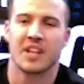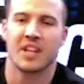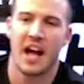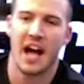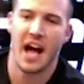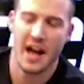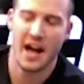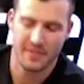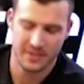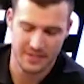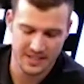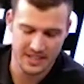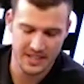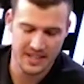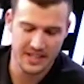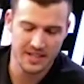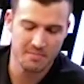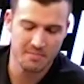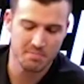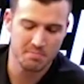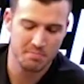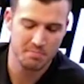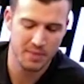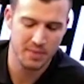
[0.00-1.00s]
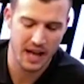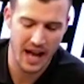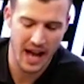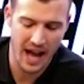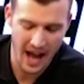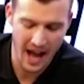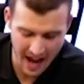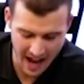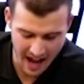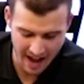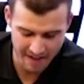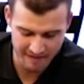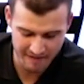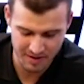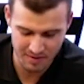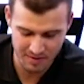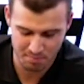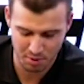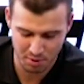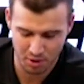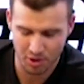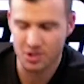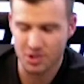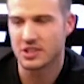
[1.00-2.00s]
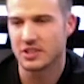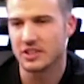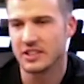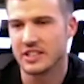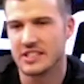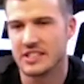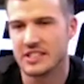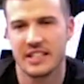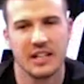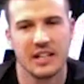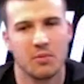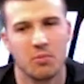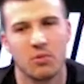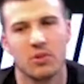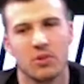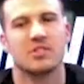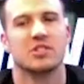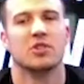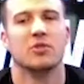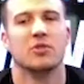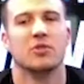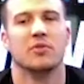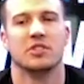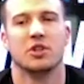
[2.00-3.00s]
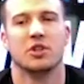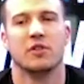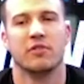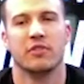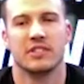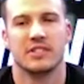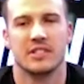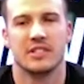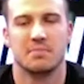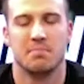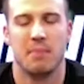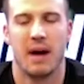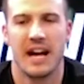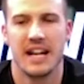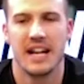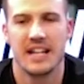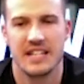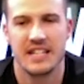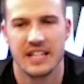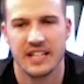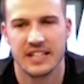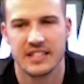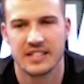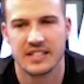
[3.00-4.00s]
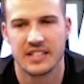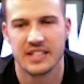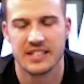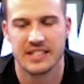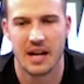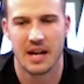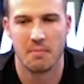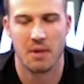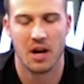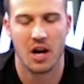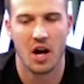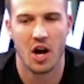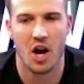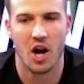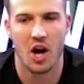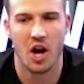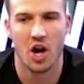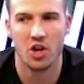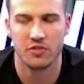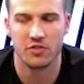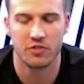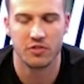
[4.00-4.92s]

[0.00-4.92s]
I've seen, I haven't personally seen it. Well, so so for instance, my disc is I'm a hunt,